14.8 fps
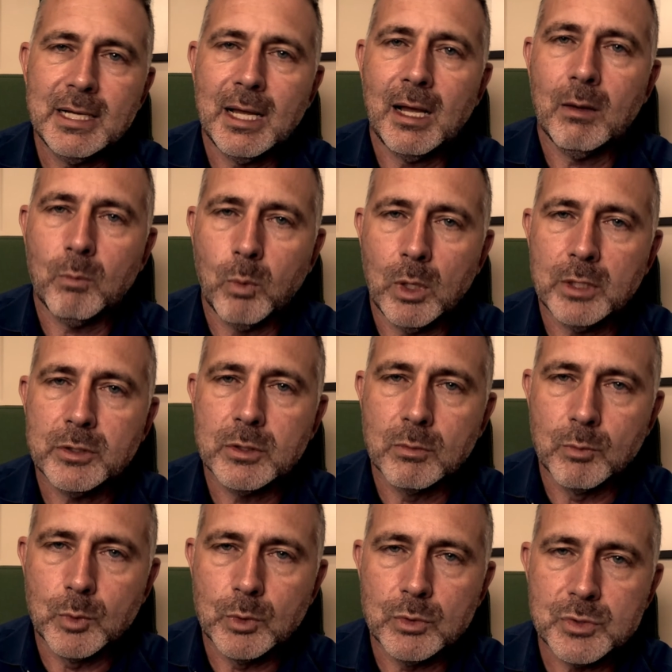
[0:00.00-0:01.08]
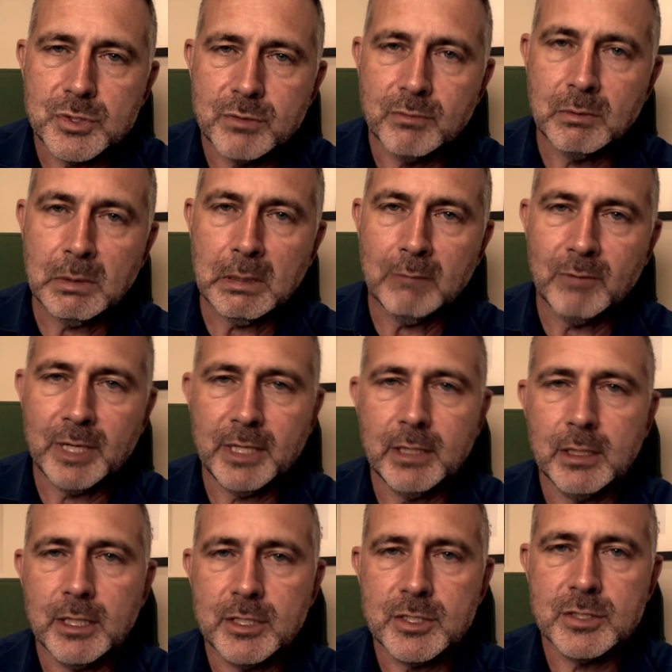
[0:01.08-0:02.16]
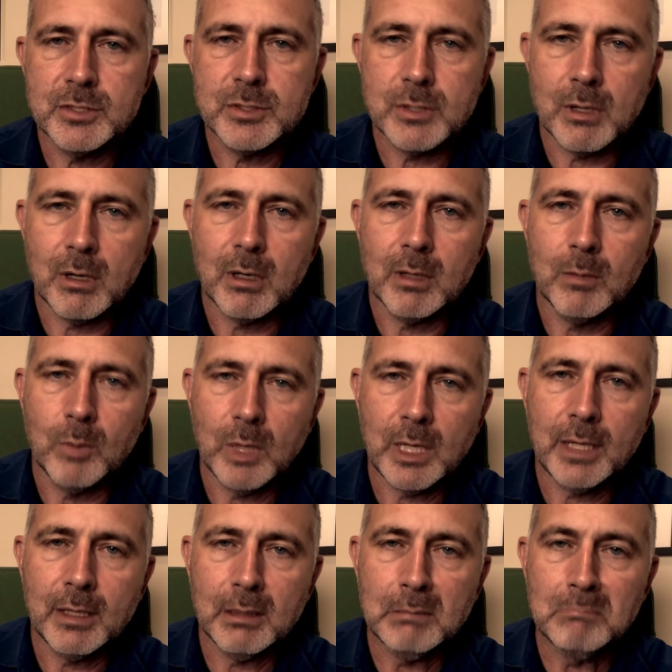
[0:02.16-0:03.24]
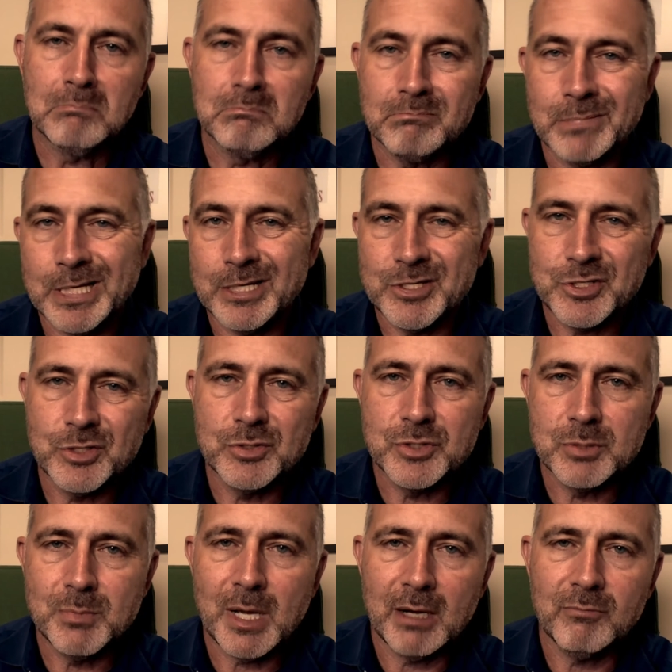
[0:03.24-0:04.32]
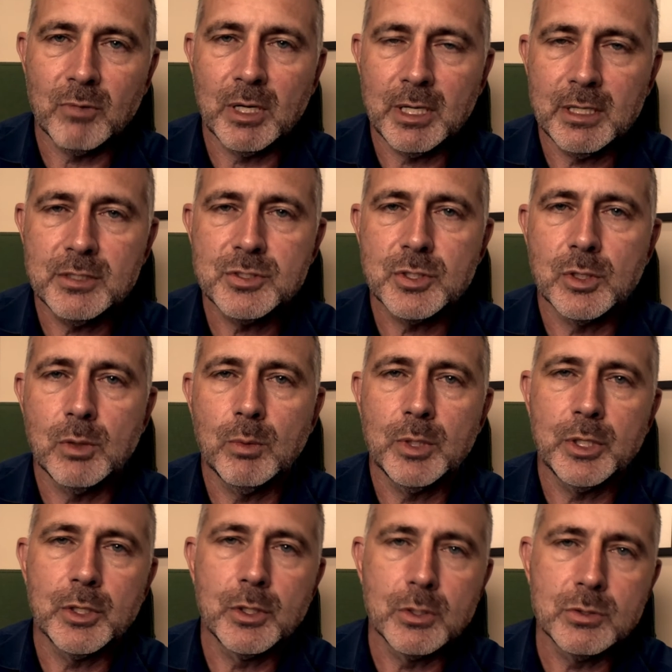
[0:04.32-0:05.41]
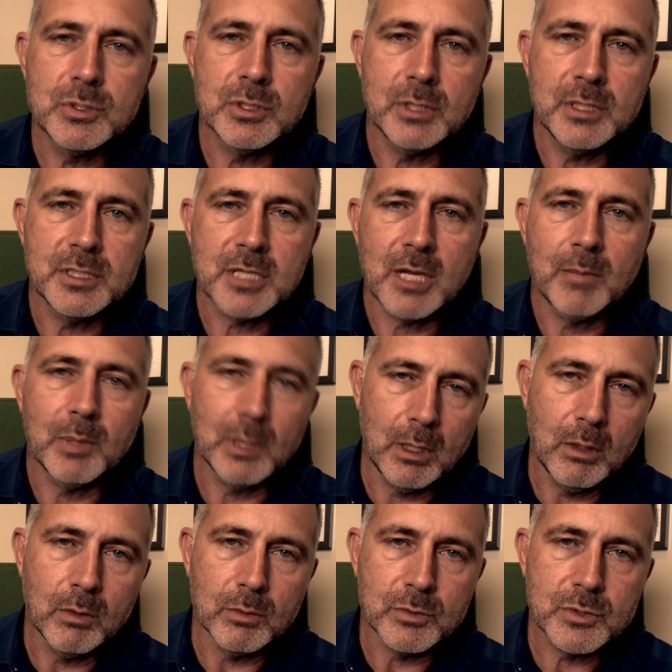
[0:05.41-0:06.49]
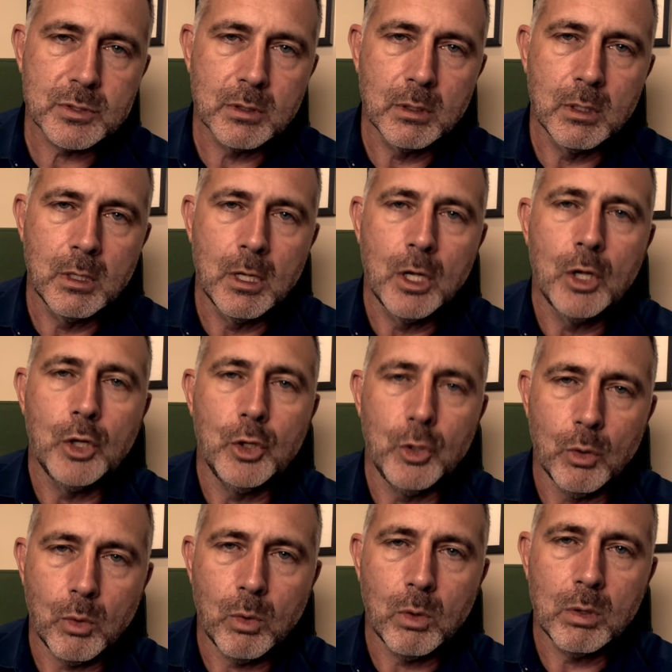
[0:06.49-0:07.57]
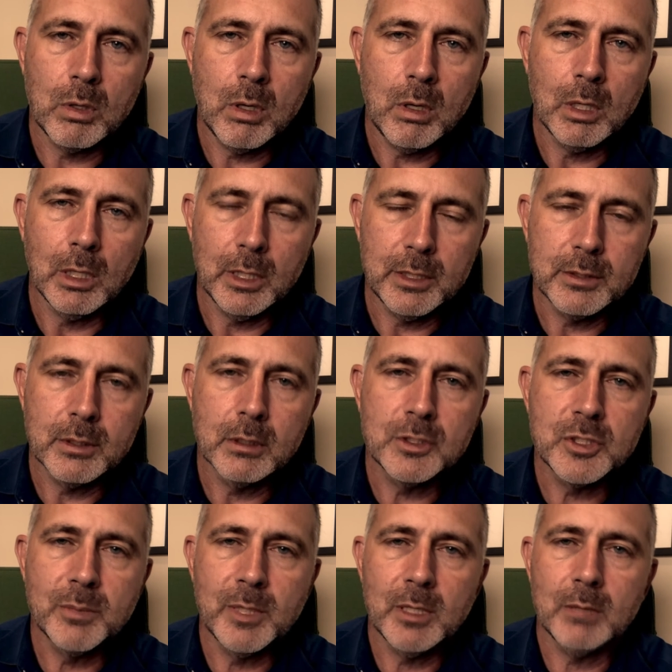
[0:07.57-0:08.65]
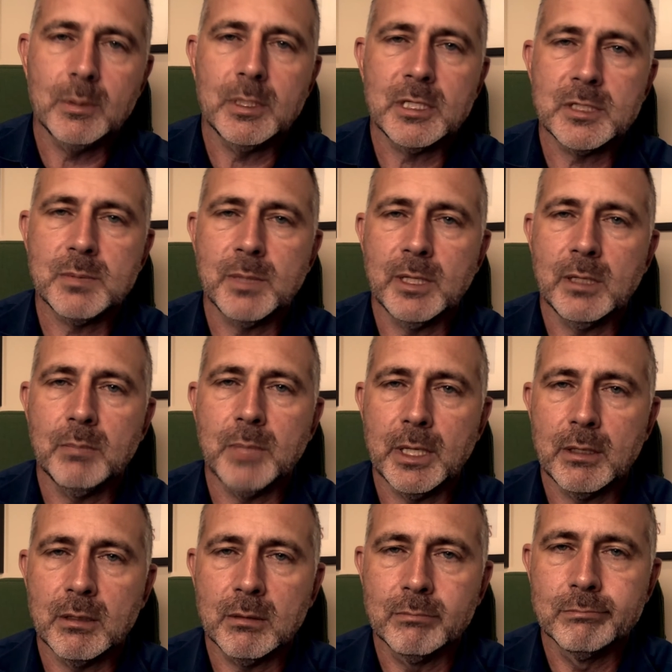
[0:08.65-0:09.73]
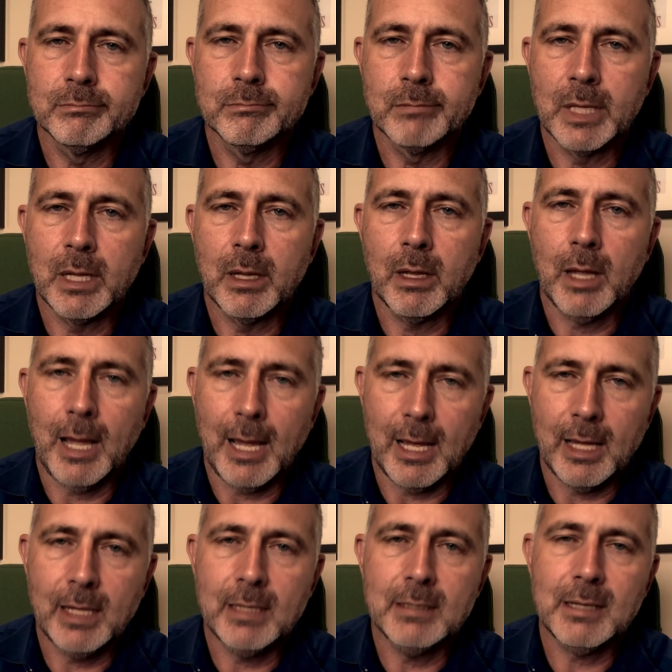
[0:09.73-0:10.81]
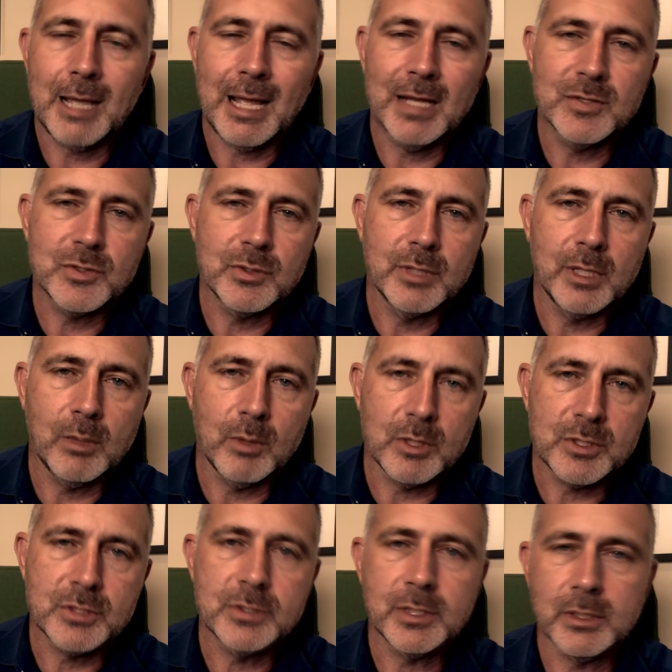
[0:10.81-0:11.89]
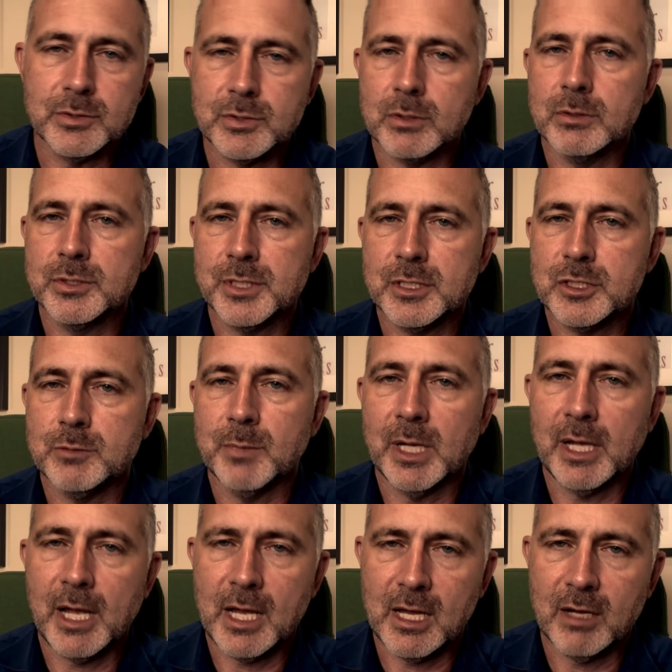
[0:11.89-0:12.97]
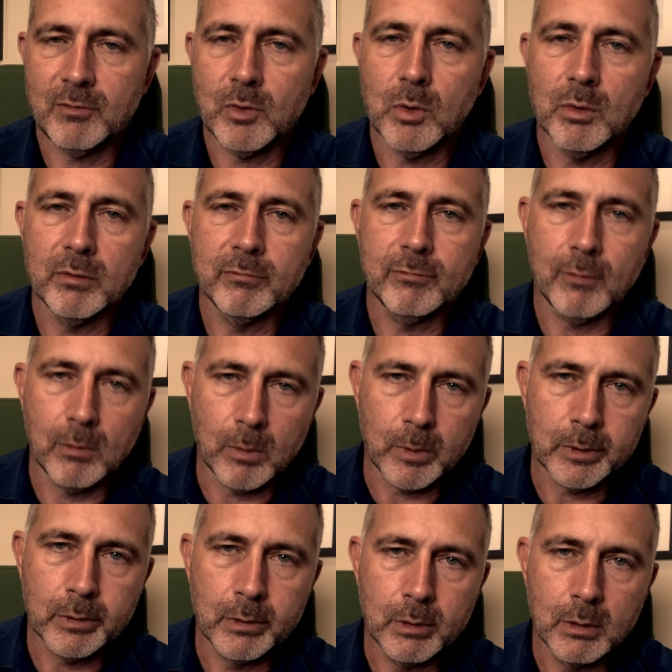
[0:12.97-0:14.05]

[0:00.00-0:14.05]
out what the rules and regulations are and what kind of issues you might run into when you're using these type of loans. Your lender should be able to explain it better and answer any questions or concerns that you may have going forward.